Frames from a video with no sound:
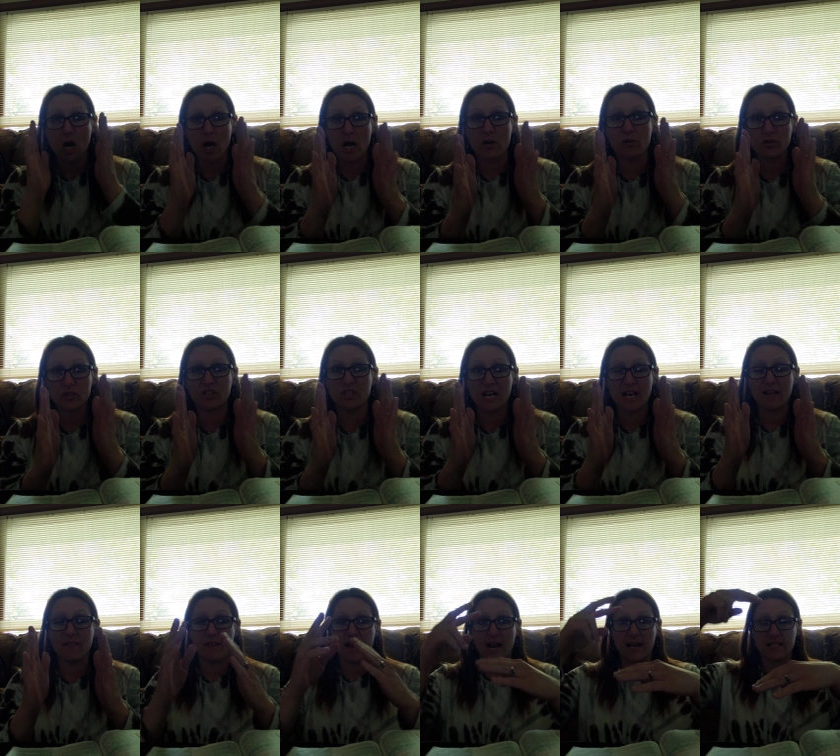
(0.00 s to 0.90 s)

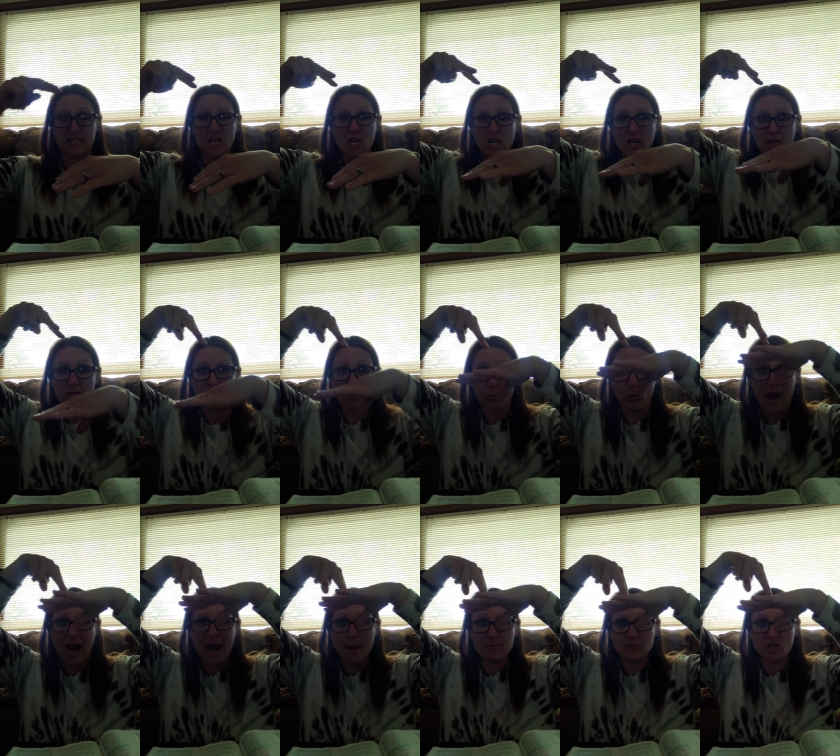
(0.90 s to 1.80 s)
Understand that. The
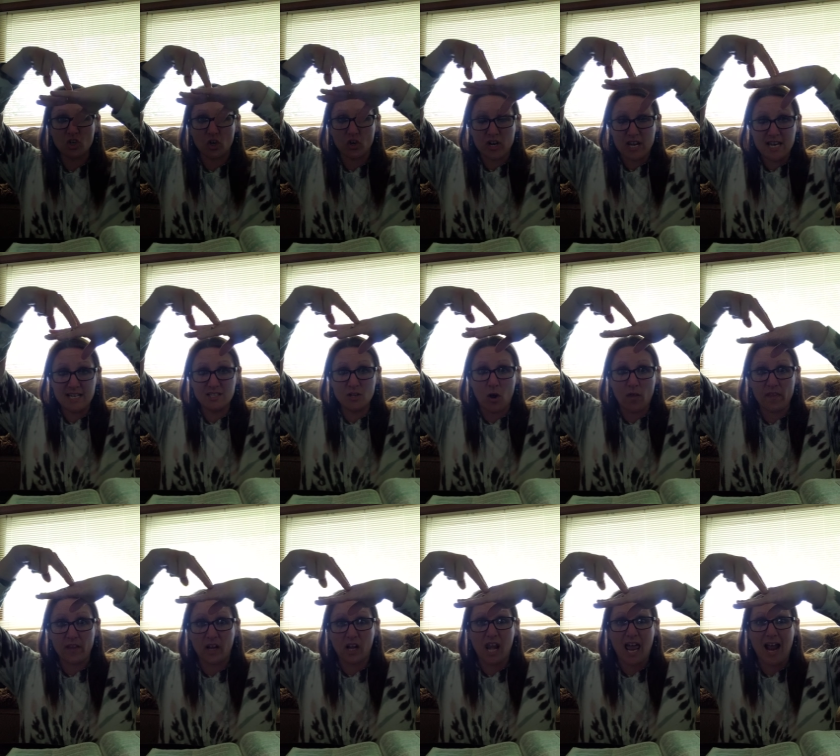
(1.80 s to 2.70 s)
rapture, he's on
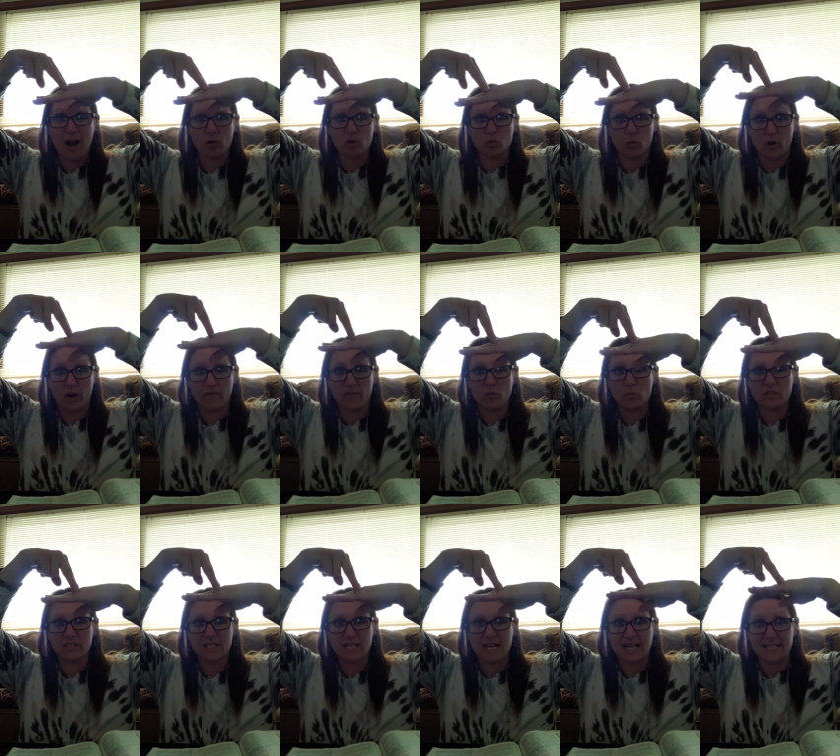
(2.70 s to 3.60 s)
the clouds where
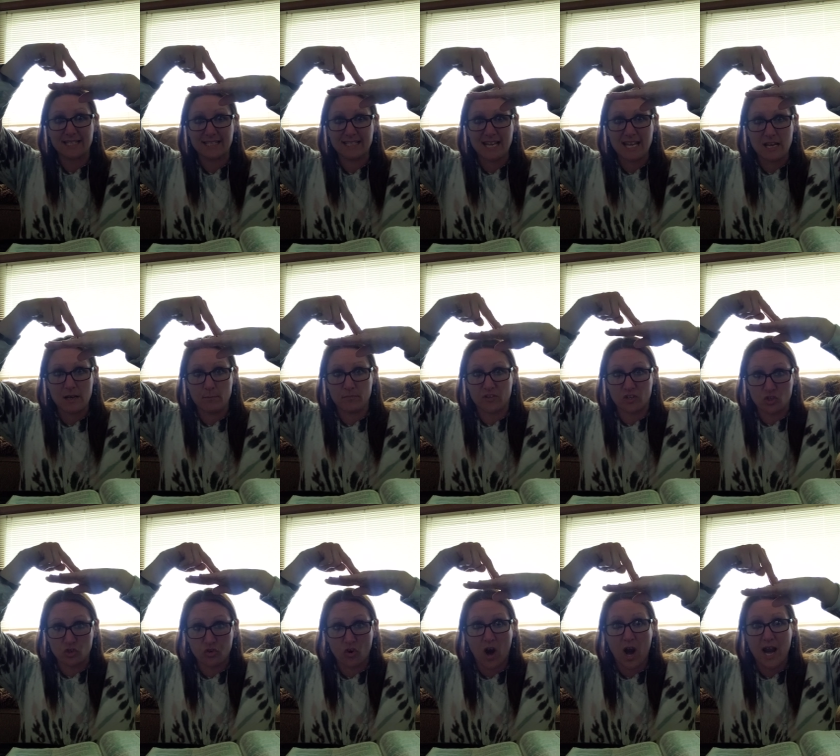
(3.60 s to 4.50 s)
everyone's going to see him. The
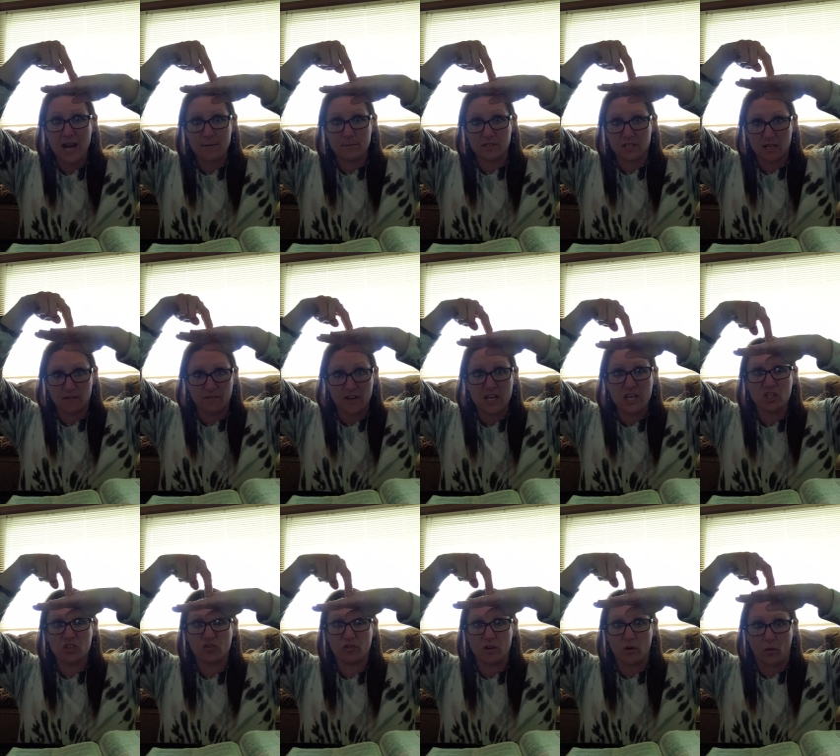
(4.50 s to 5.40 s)
tribes of
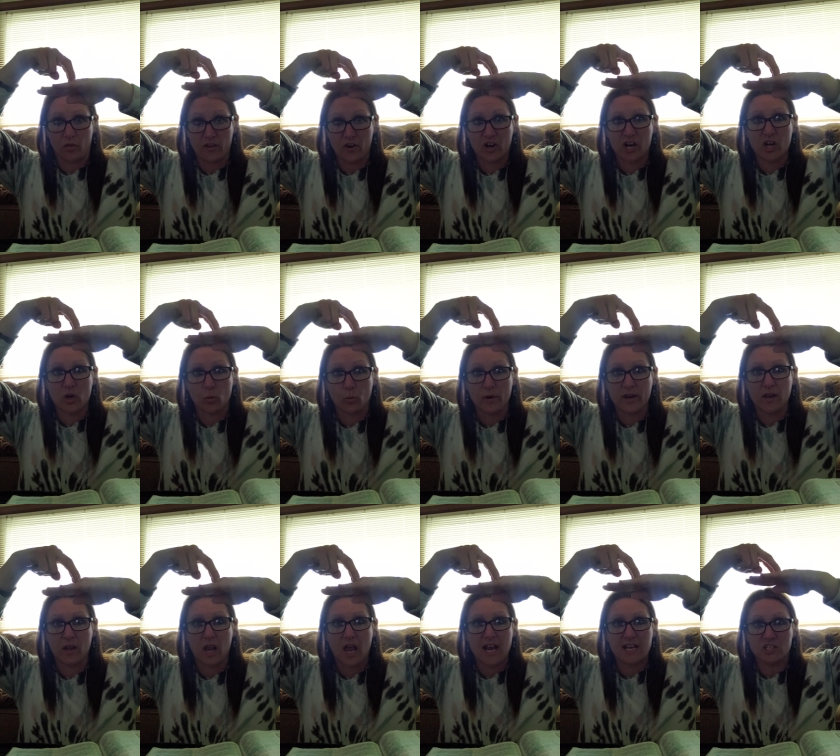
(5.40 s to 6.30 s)
Israel, they're going to
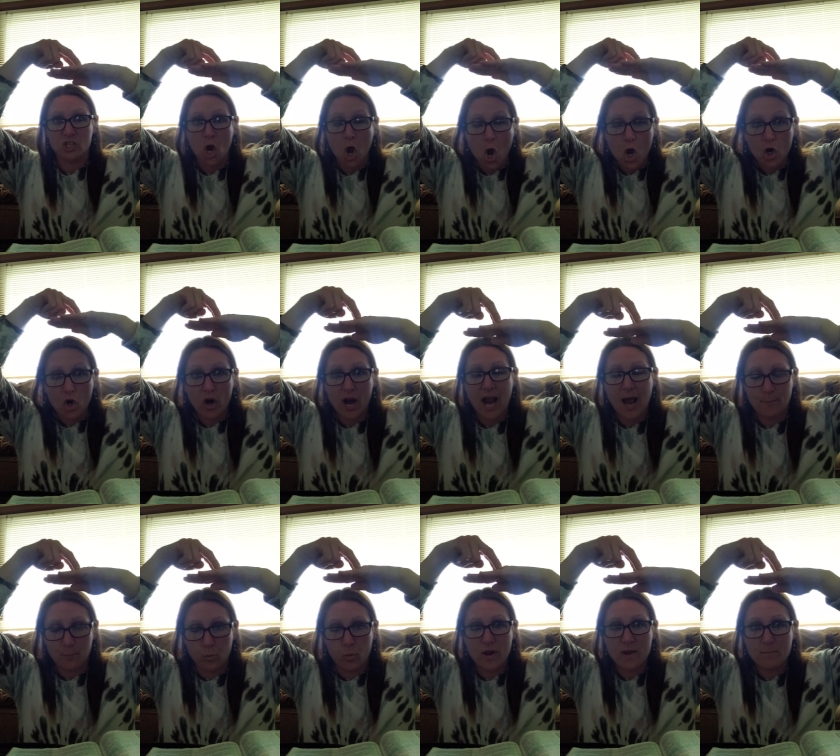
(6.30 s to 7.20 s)
realize,
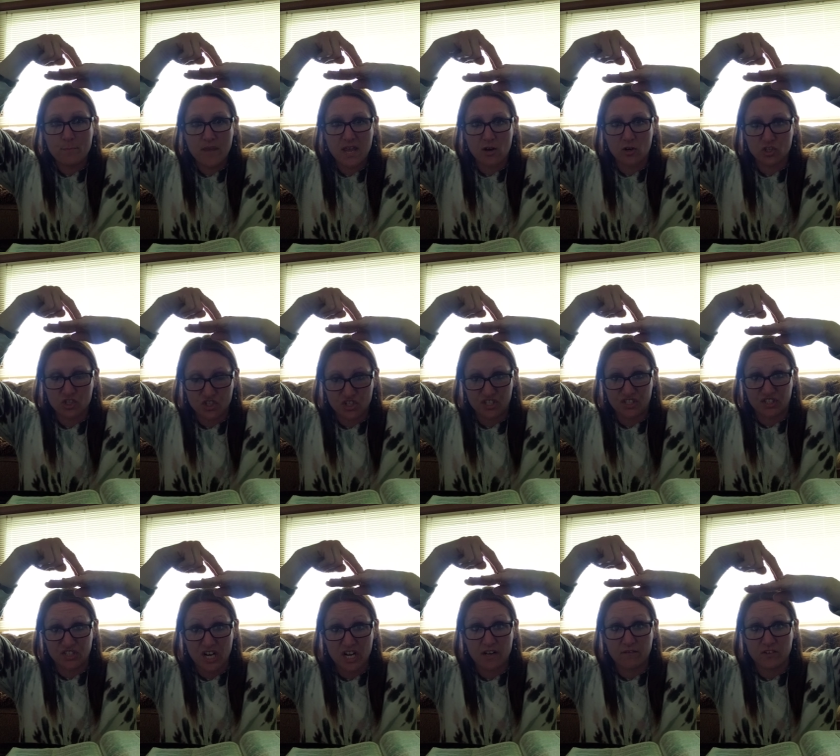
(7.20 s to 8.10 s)
crap, we pierced the
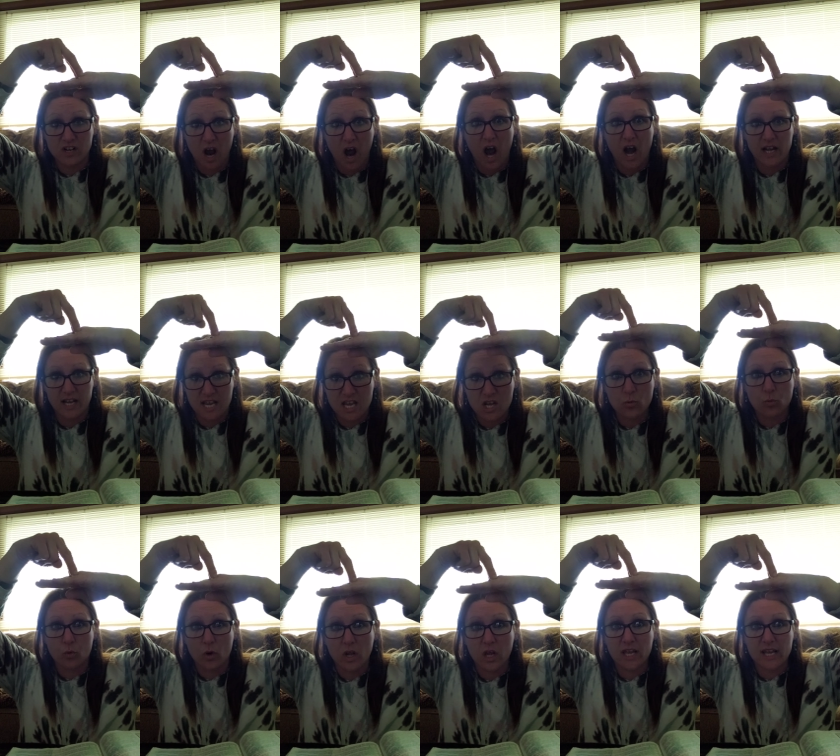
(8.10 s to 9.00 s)
Son of God. He
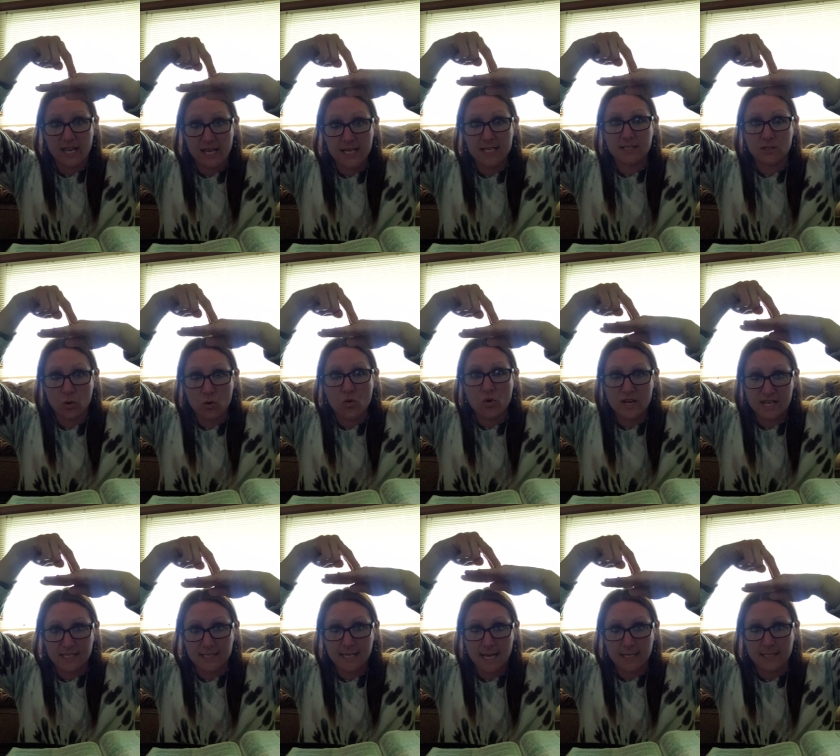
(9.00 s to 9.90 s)
really is who he
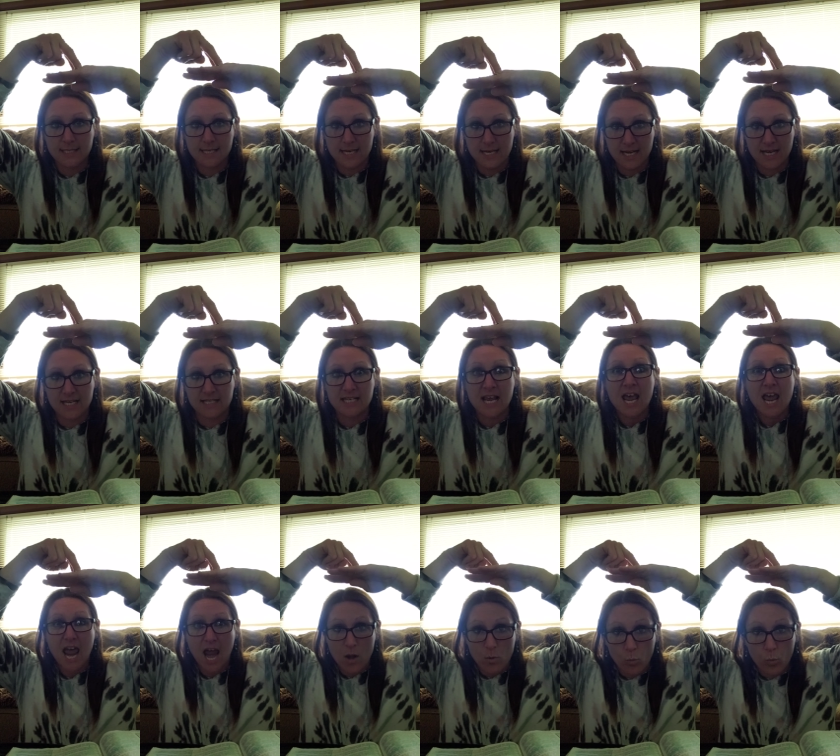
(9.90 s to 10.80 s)
says he is,
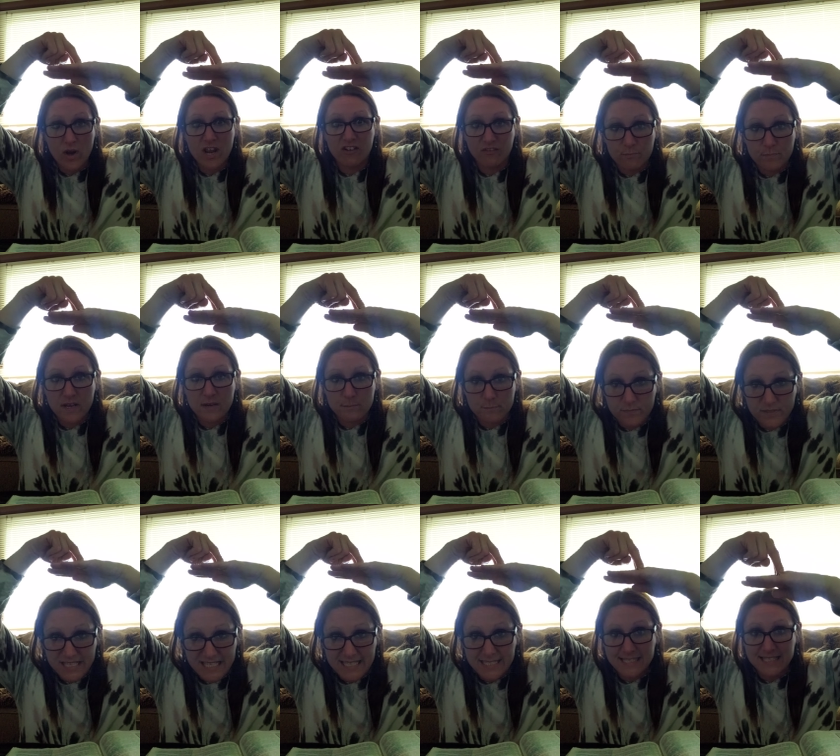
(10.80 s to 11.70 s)
and we have been
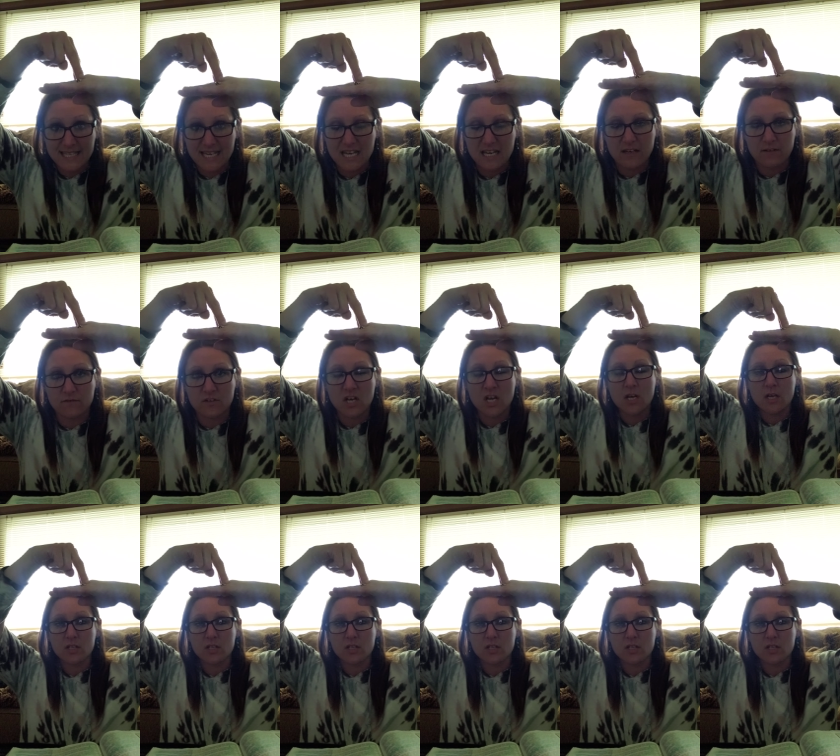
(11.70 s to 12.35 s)
deceived.